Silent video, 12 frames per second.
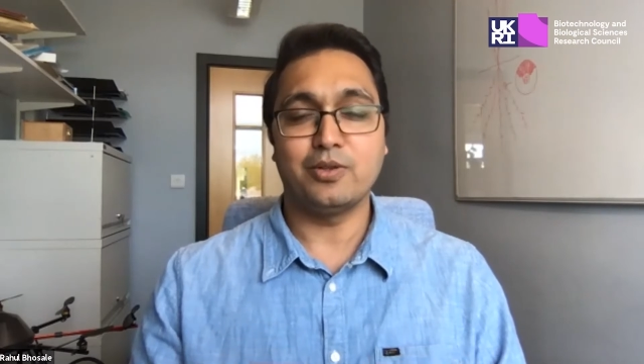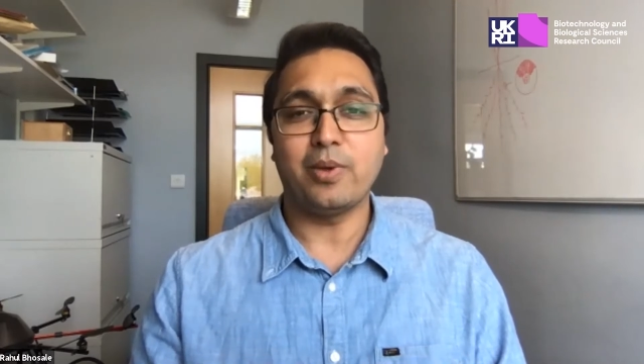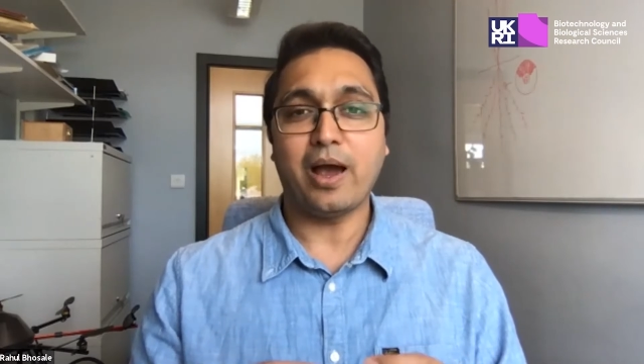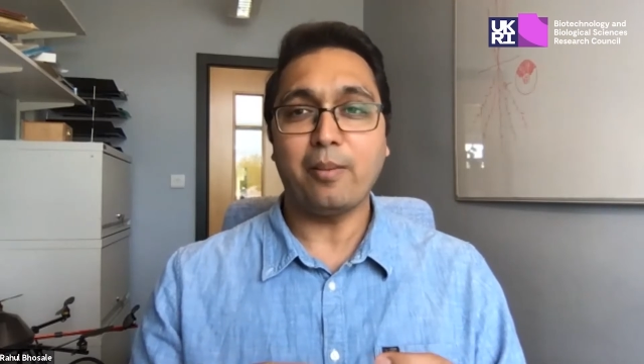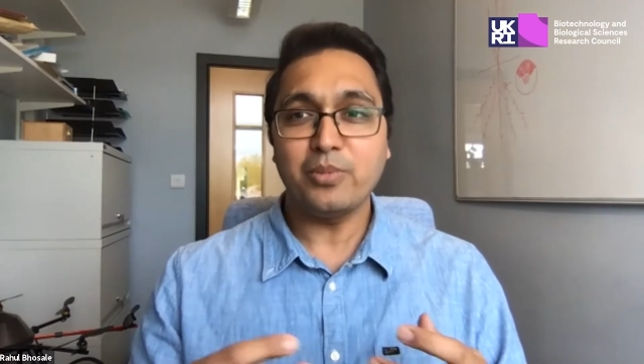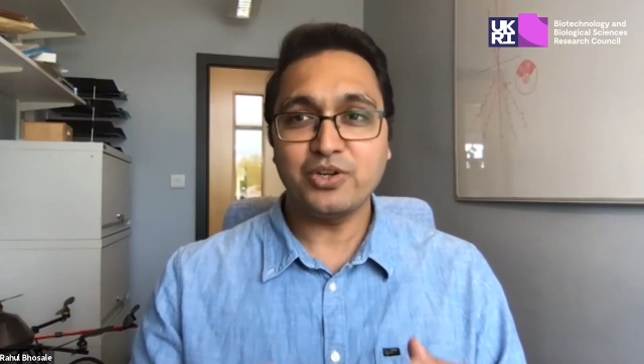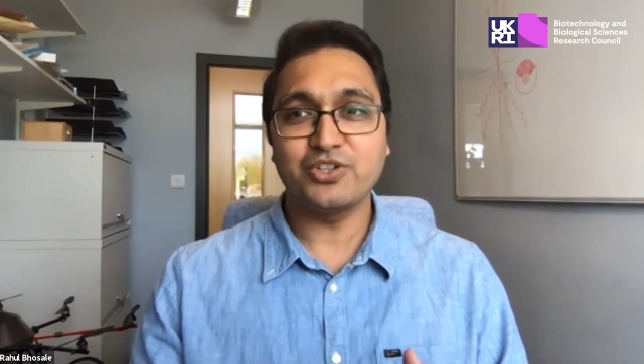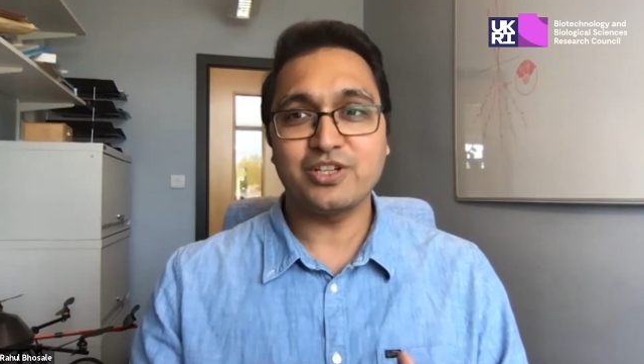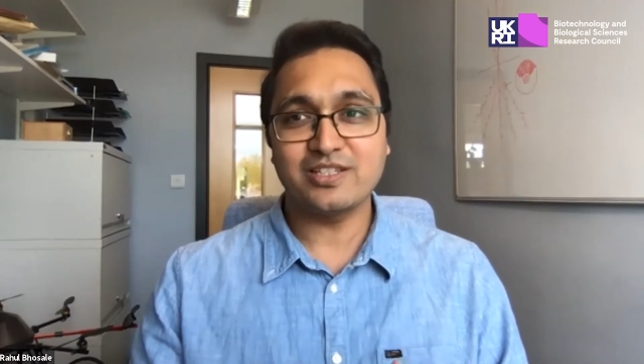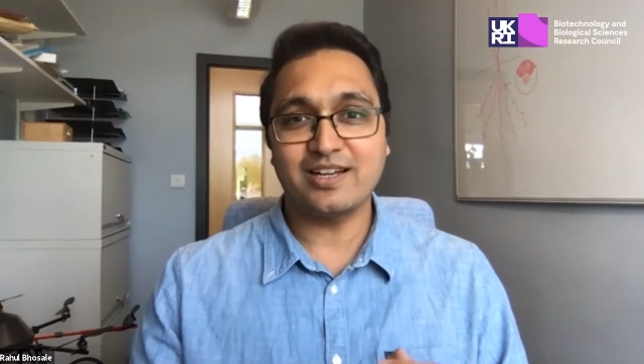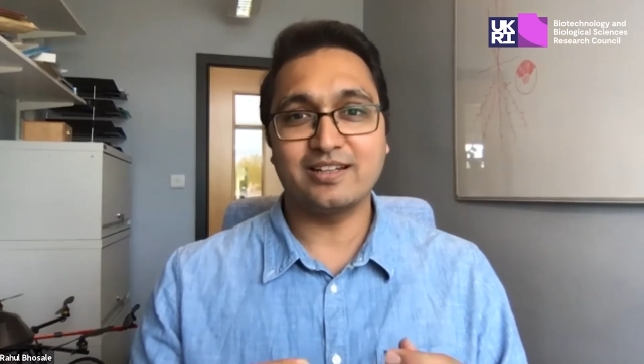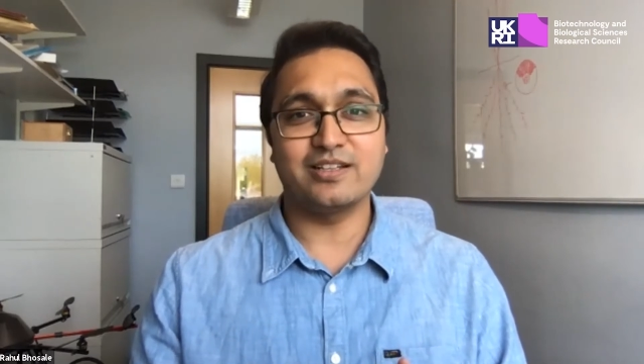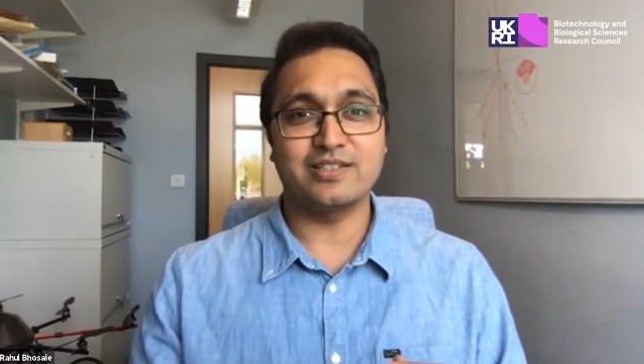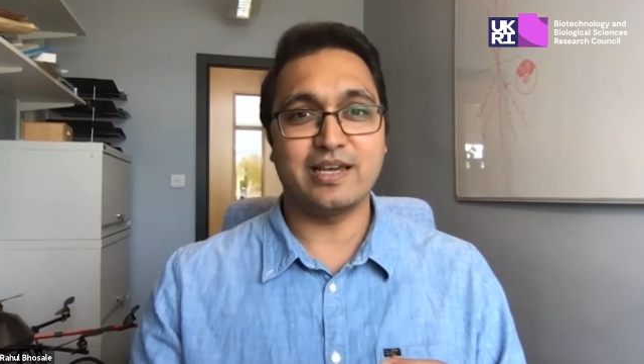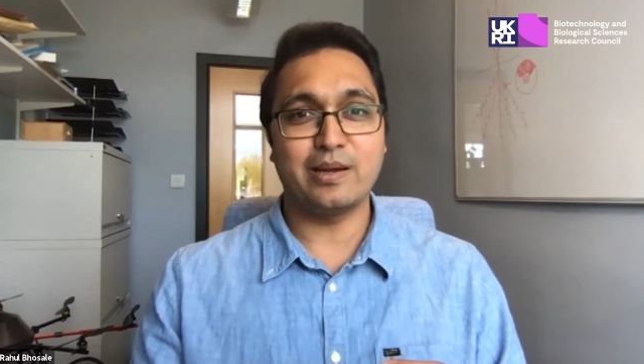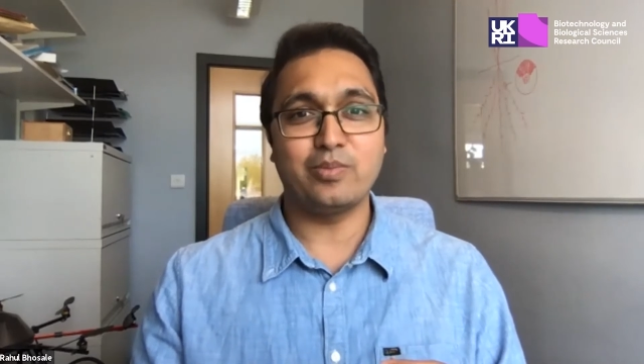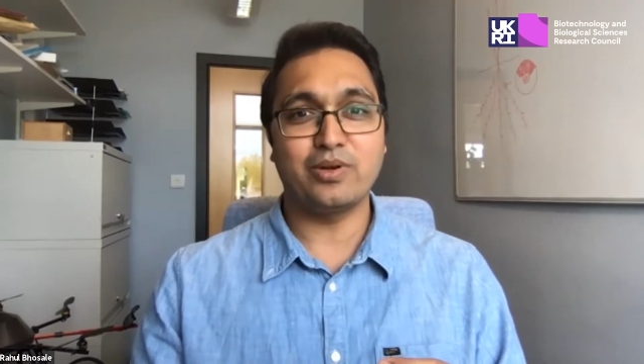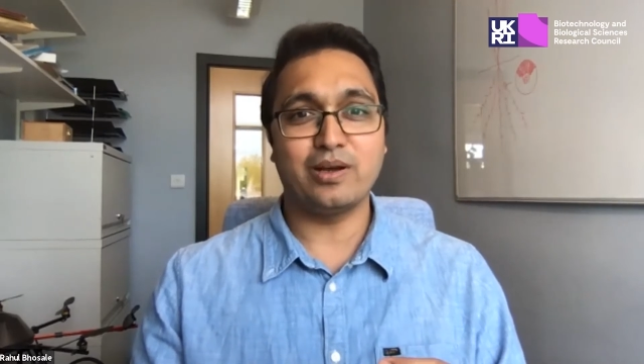ambitious, at the
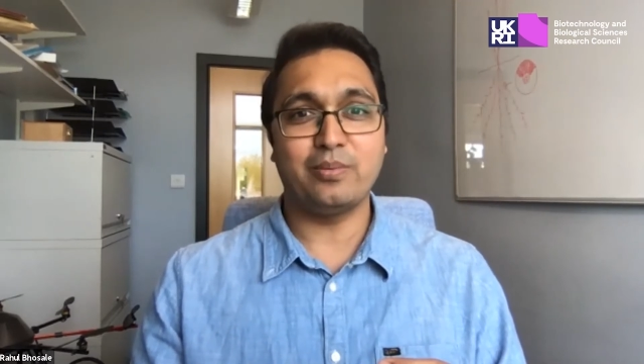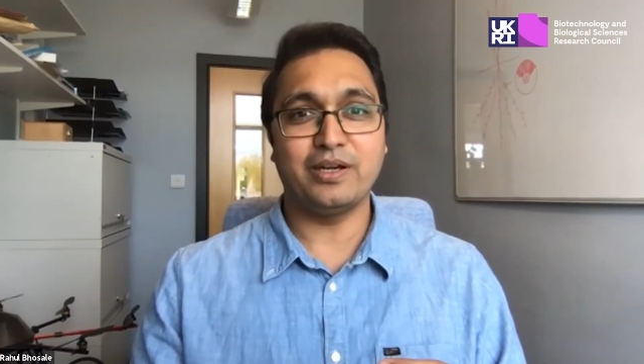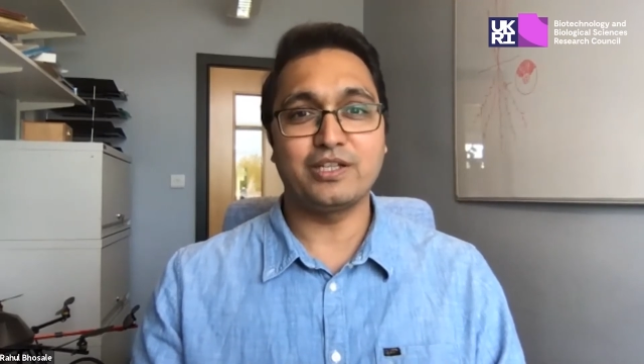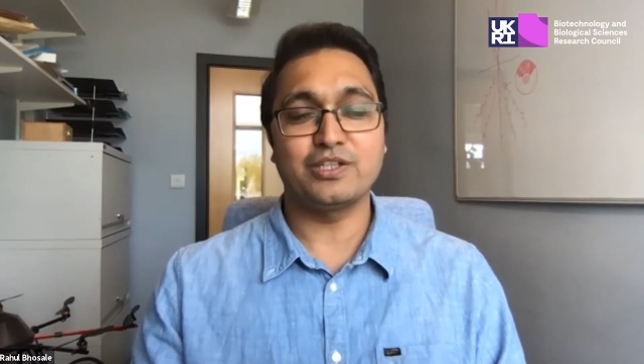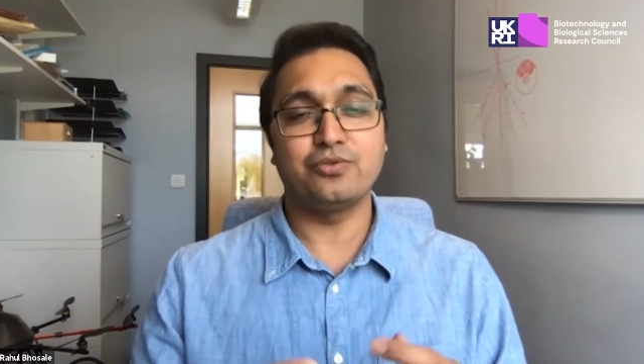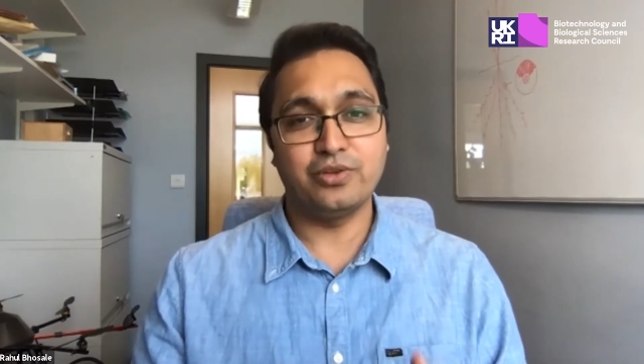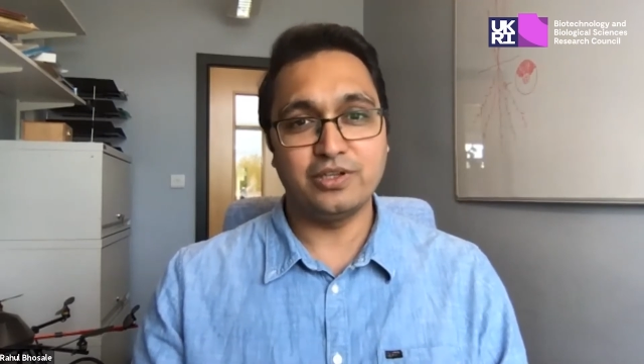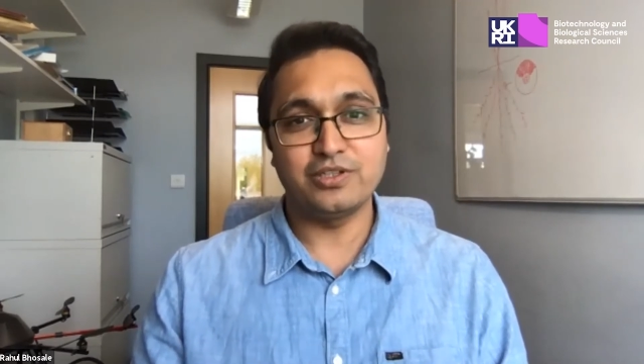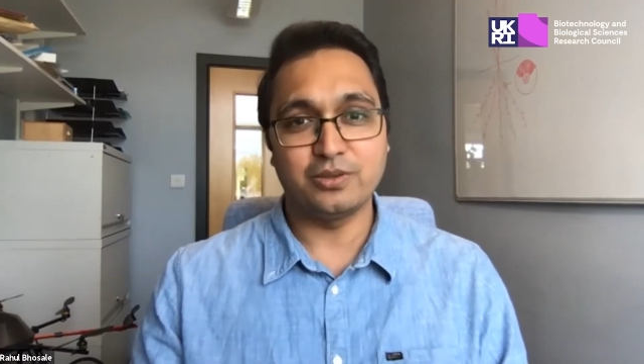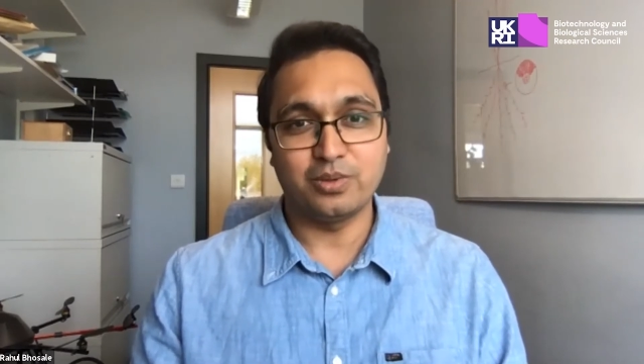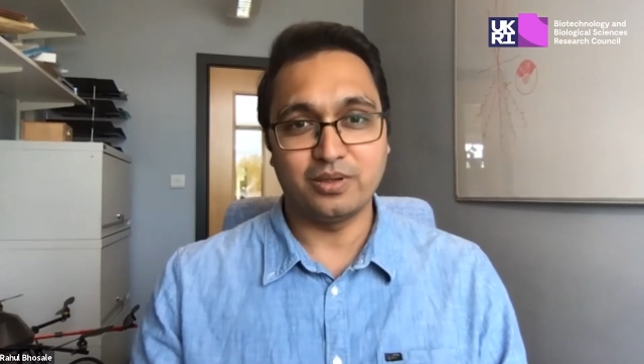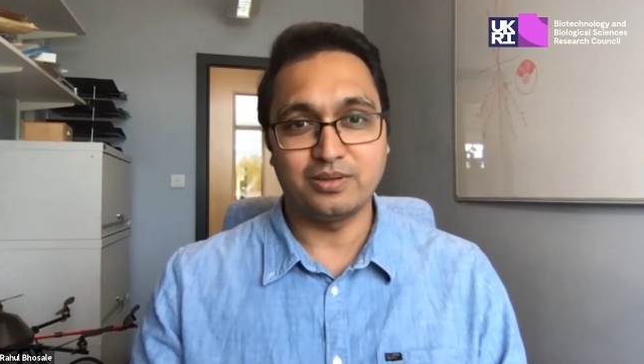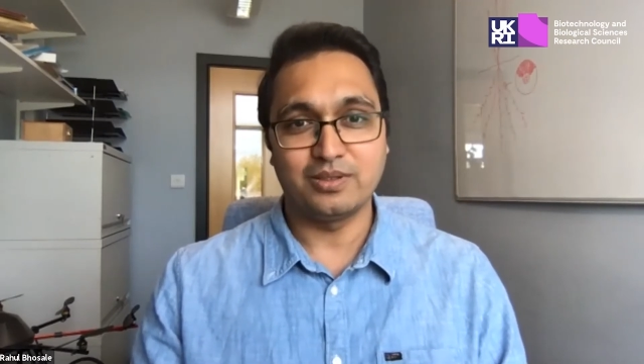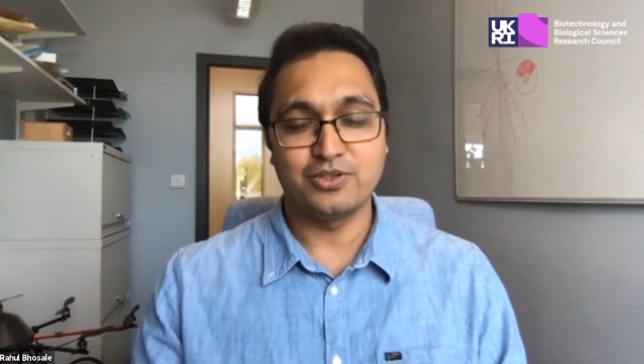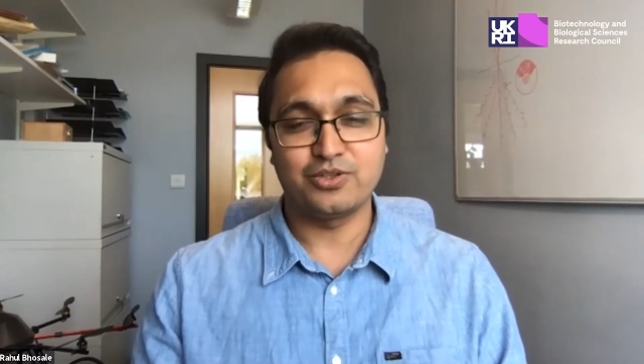same time it is feasible.